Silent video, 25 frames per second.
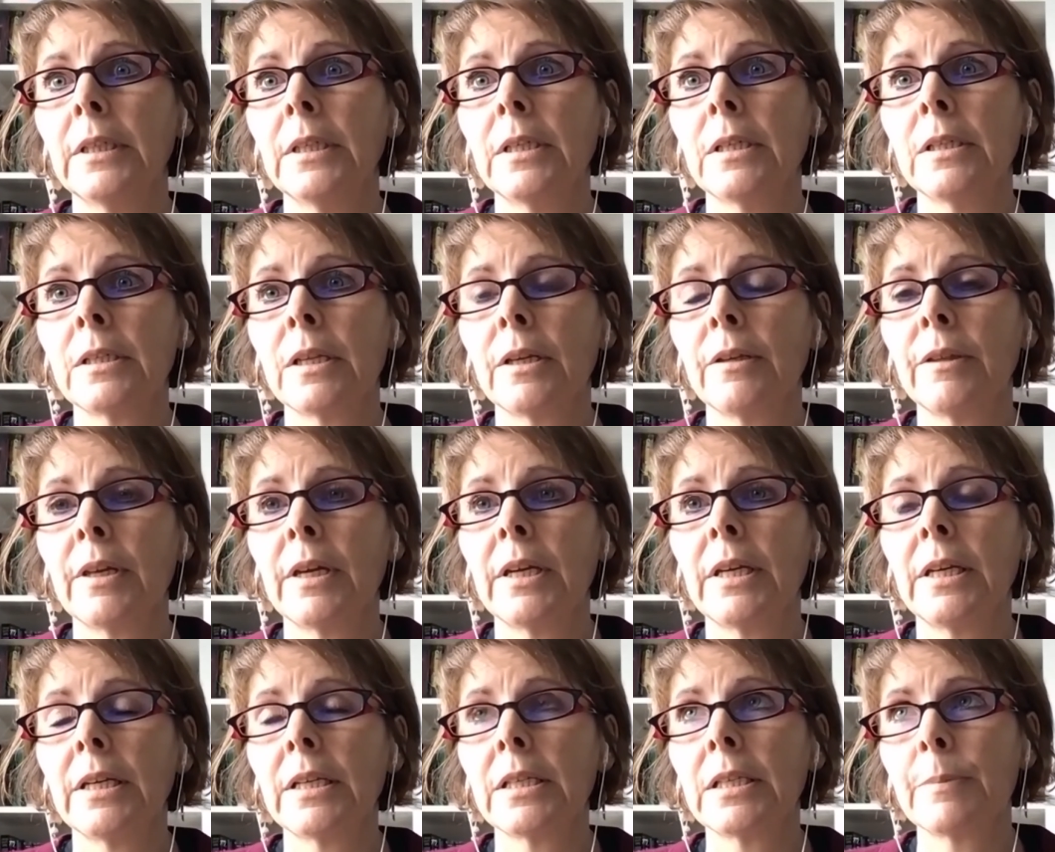So
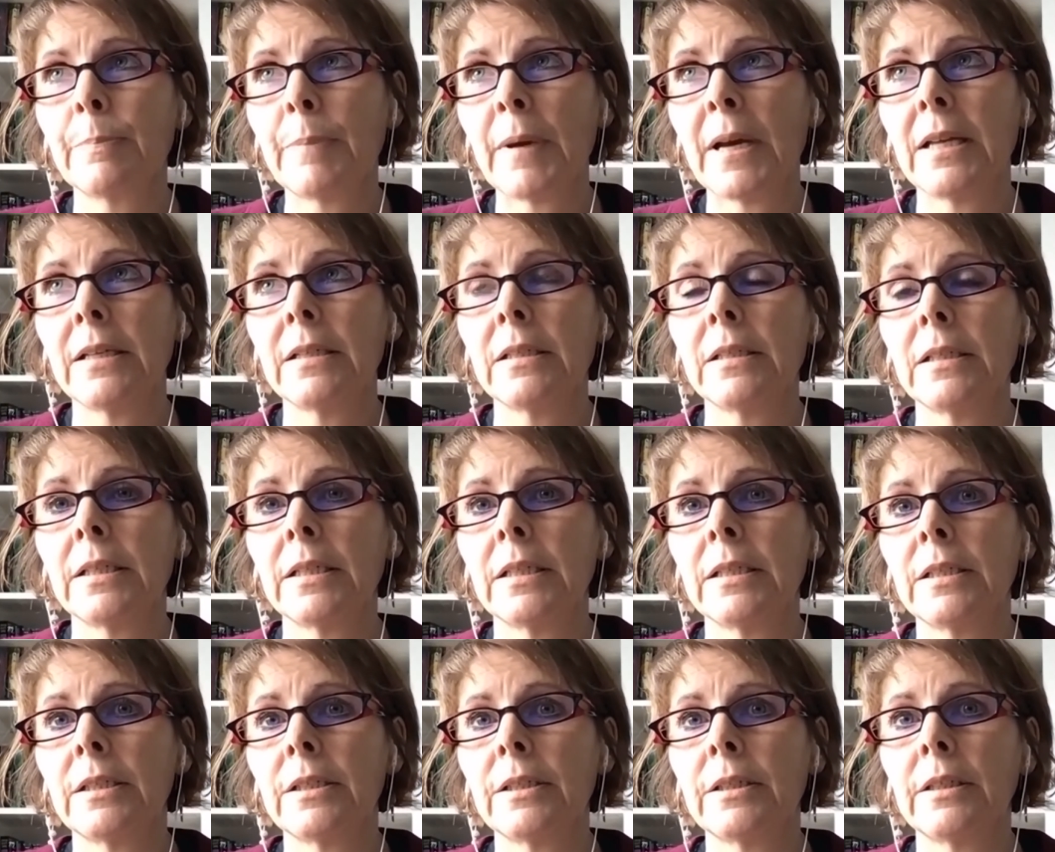they
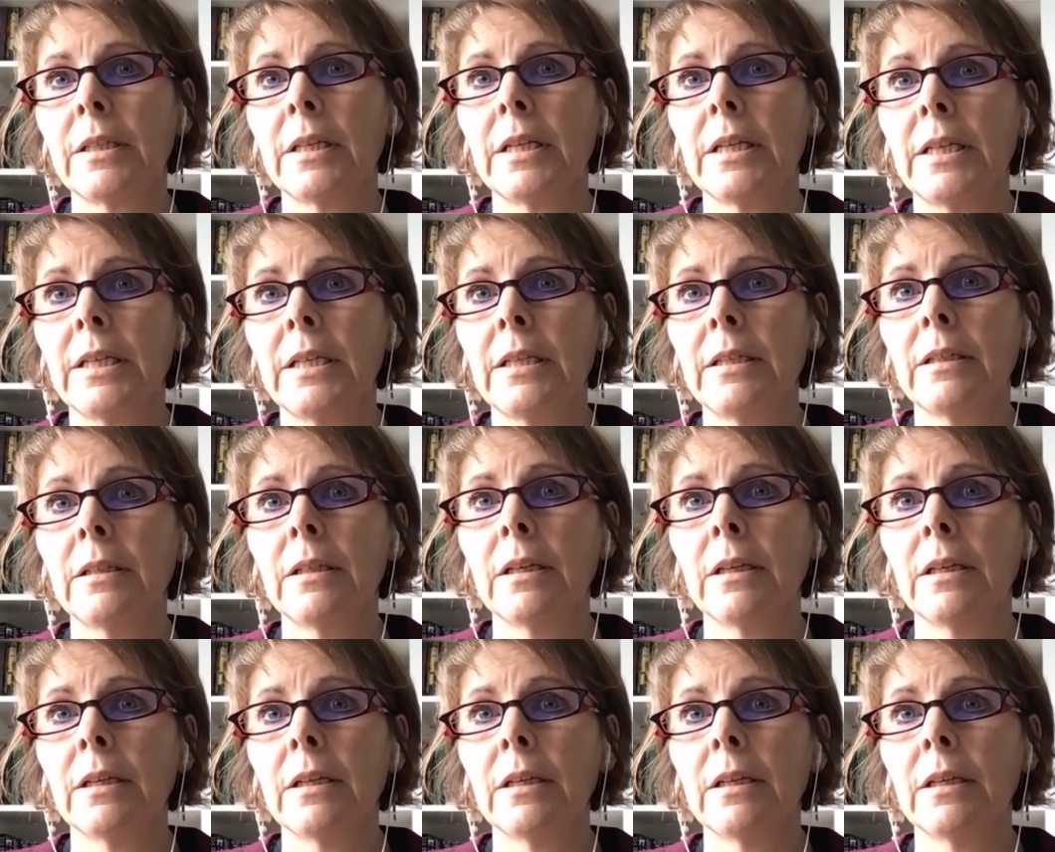expanded the